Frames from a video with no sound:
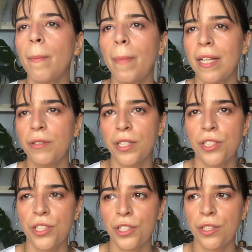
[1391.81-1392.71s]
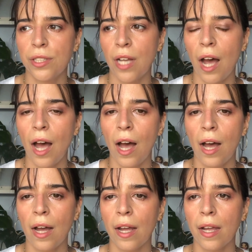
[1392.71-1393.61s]
Patrick
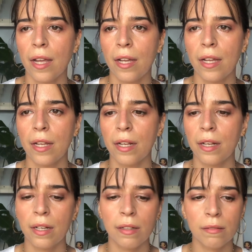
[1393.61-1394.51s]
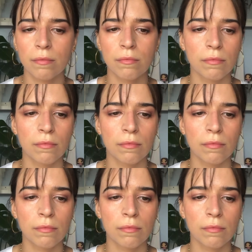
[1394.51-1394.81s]
Ta and